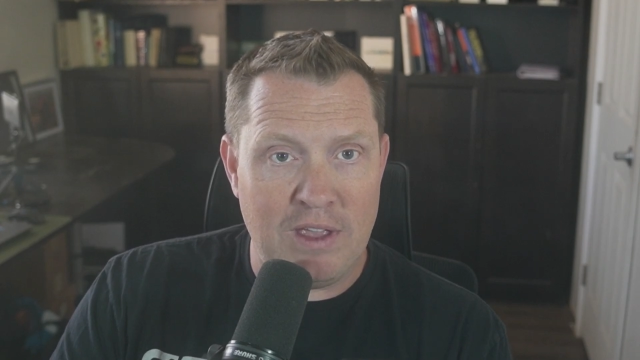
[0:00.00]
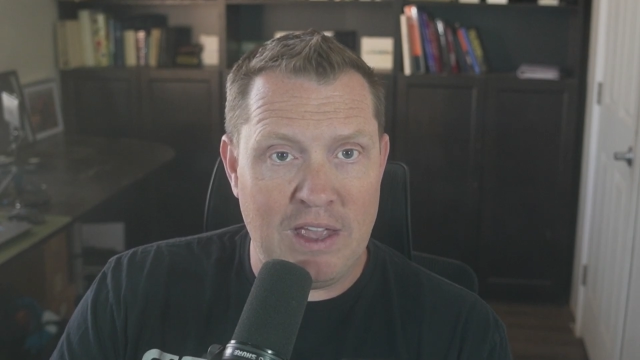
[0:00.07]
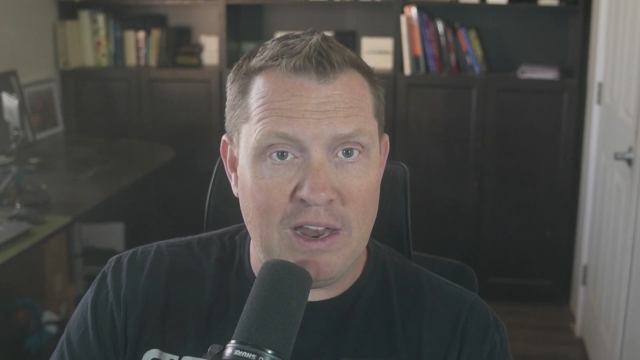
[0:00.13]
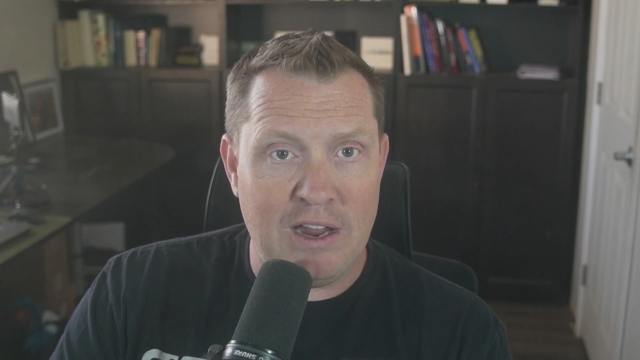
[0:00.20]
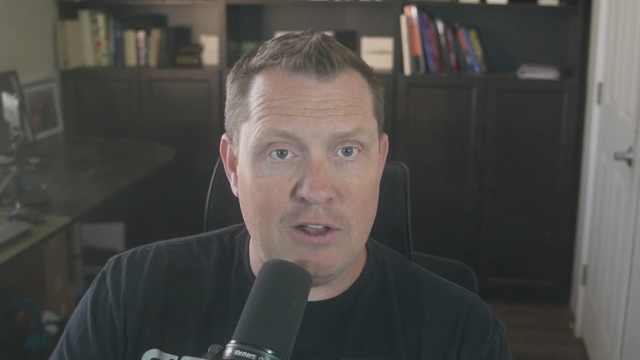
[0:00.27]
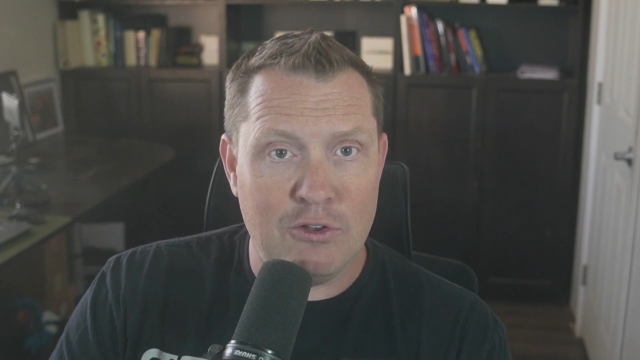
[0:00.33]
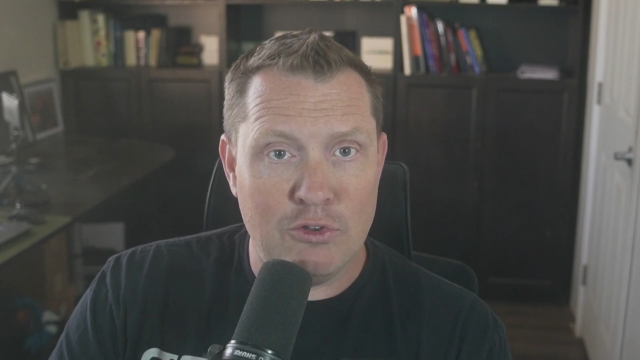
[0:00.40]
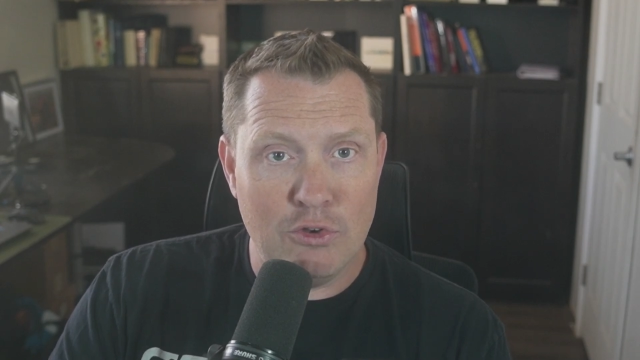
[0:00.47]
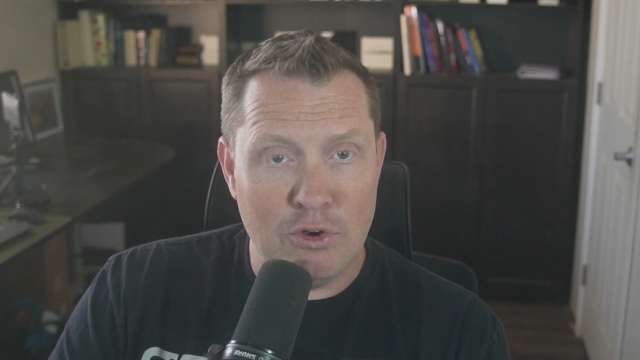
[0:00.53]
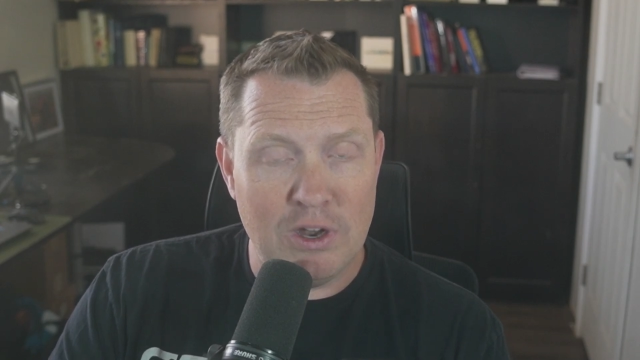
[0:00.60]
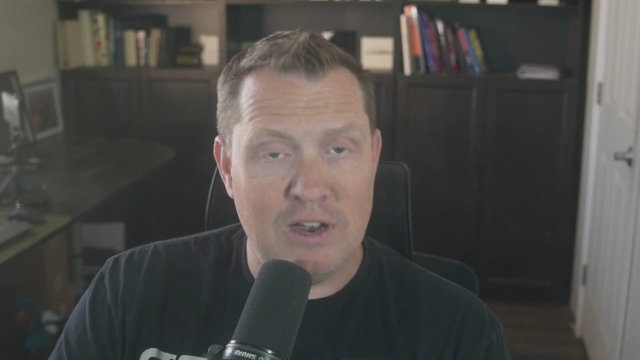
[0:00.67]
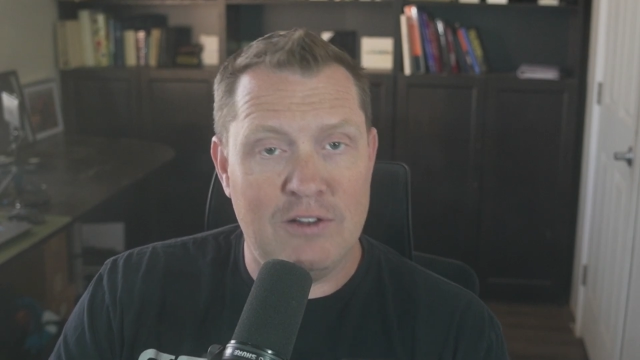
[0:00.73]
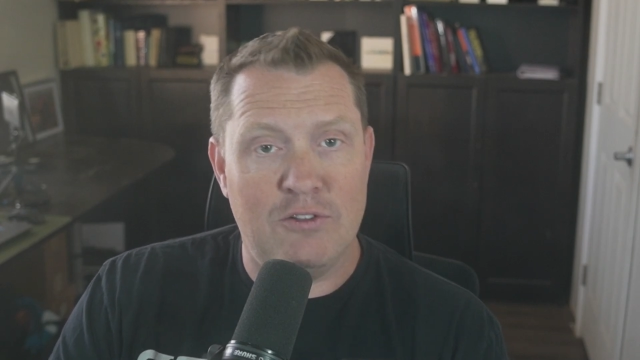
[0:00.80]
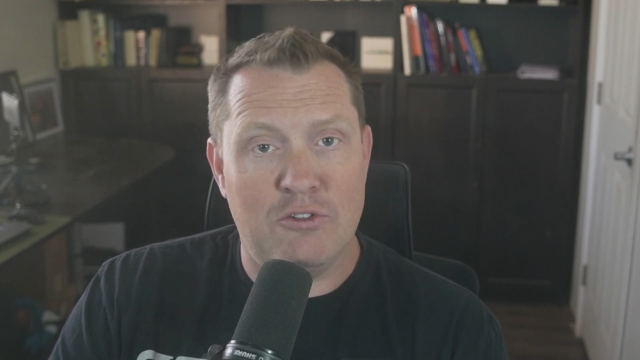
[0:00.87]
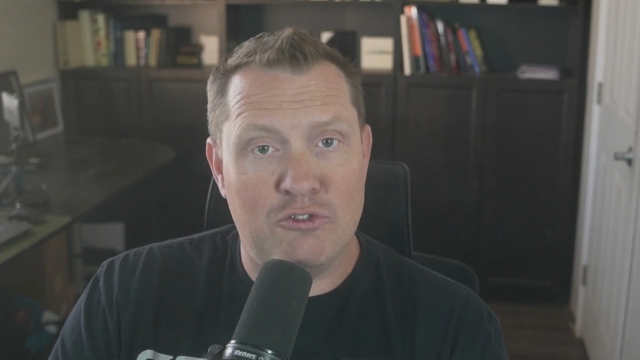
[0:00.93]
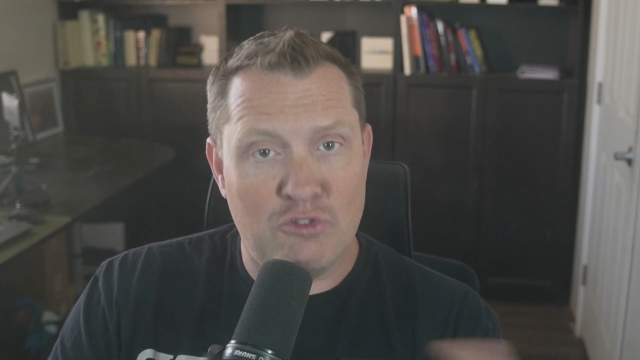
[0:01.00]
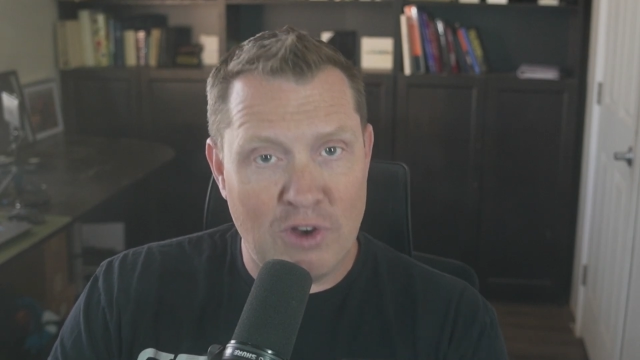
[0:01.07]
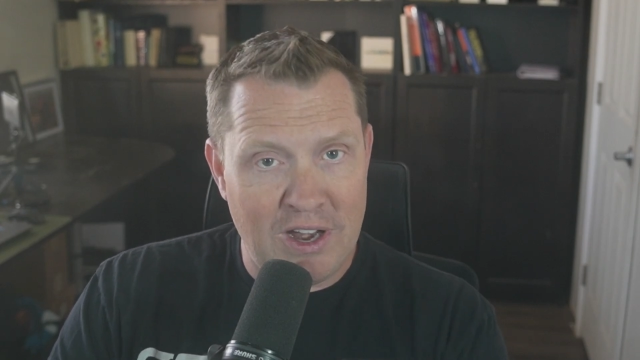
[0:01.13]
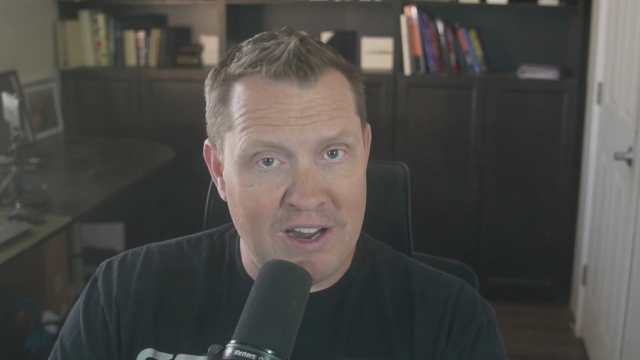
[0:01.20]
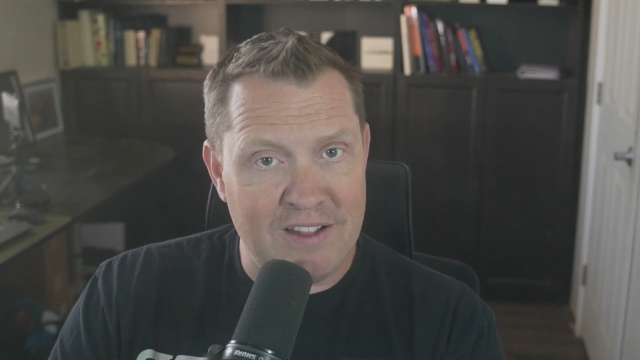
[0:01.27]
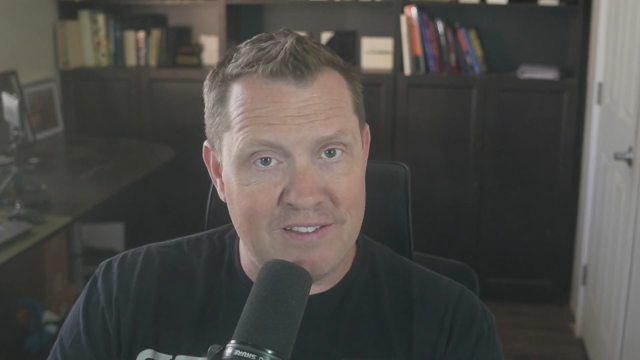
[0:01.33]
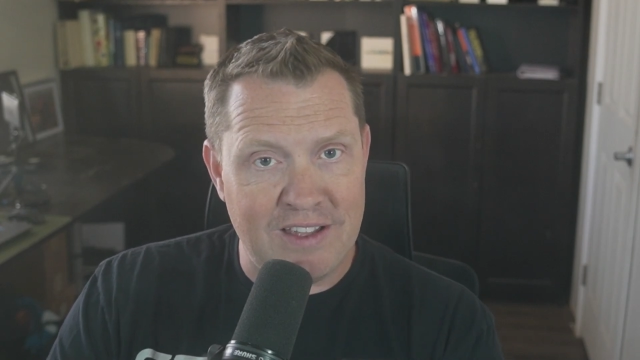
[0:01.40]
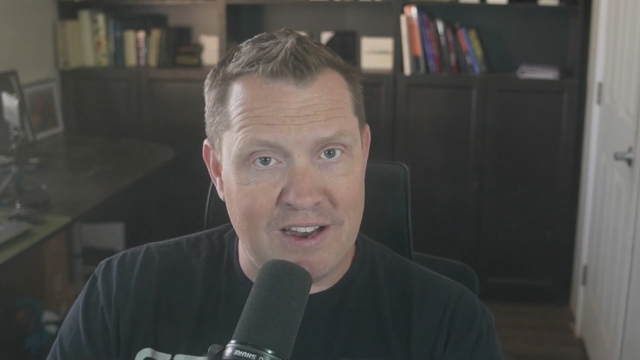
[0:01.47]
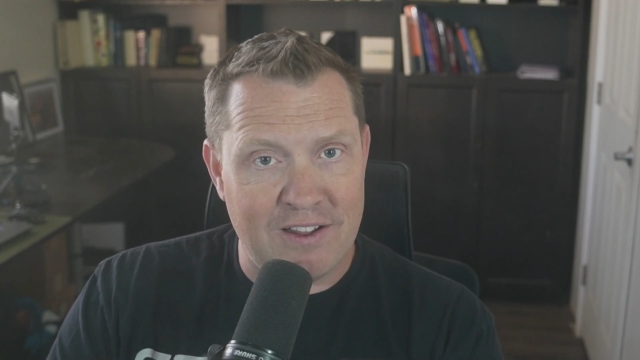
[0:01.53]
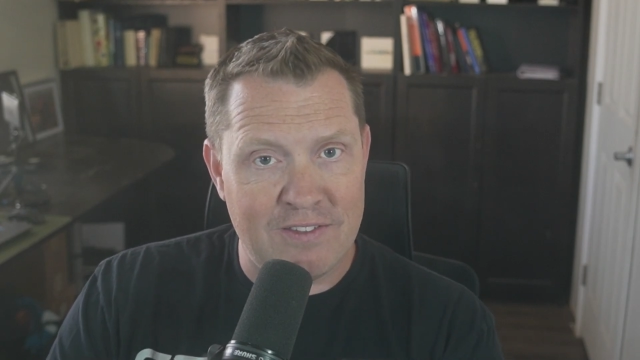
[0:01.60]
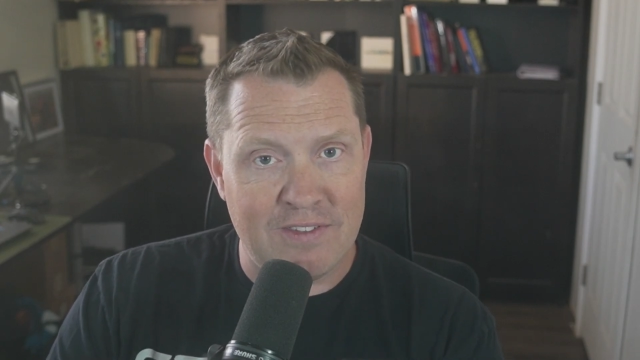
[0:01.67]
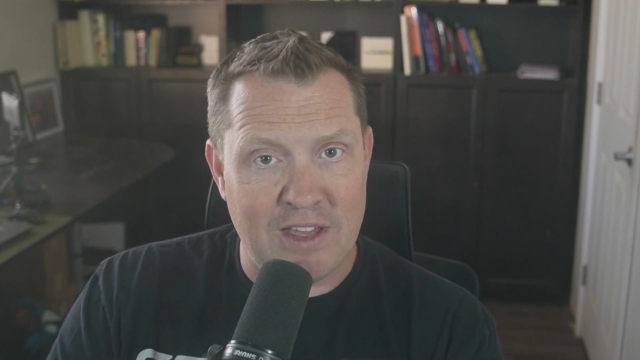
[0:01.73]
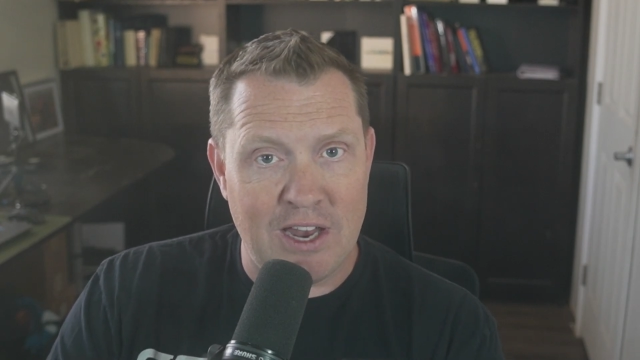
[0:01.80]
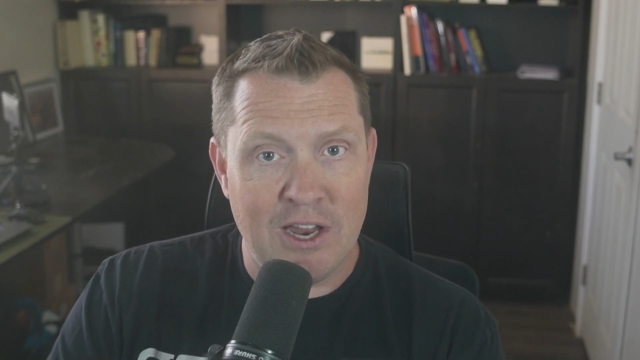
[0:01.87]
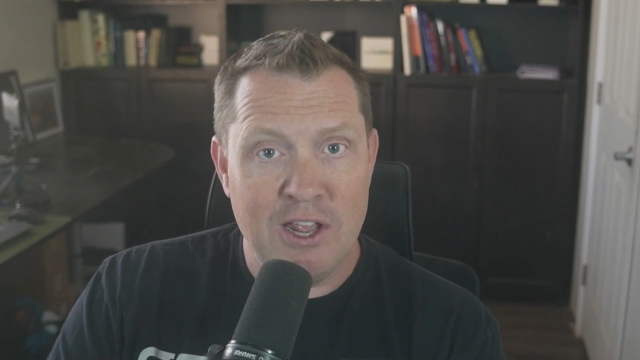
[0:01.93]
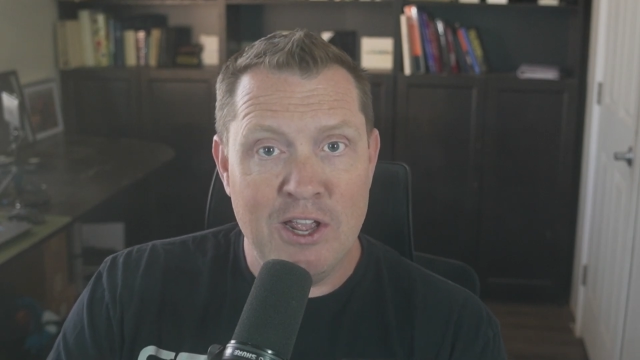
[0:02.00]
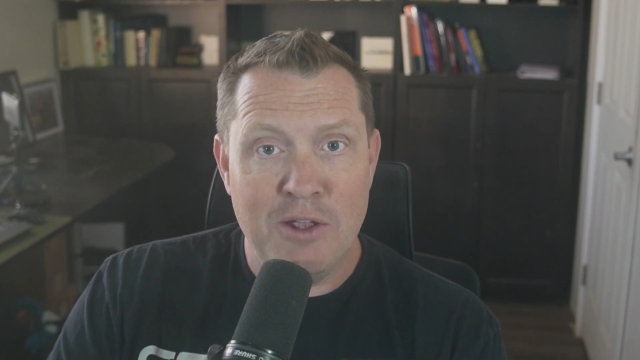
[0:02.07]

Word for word: and included into the training data set,